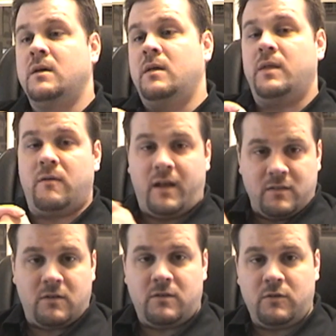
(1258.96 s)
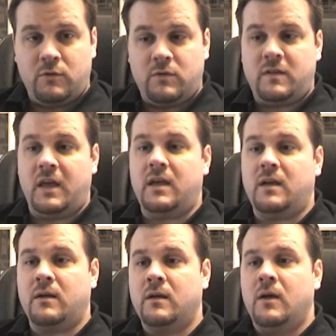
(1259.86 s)
Their answer to
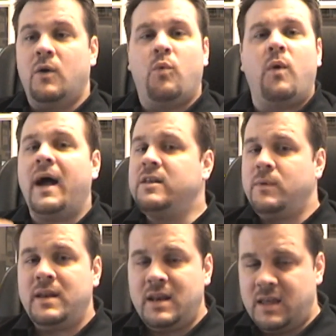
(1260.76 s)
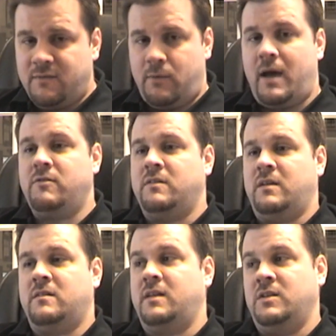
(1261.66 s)
saying, why do we need to give you address
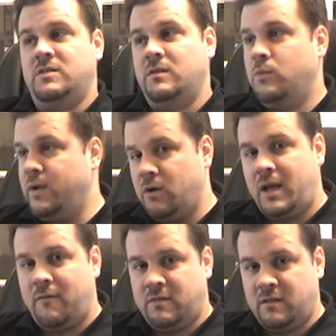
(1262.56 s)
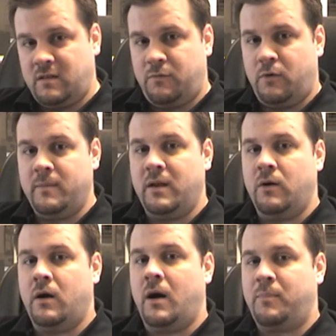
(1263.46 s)
extension? We already have a
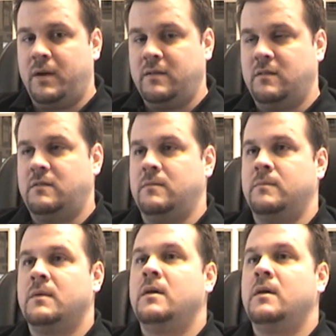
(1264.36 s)
64-bit operating system.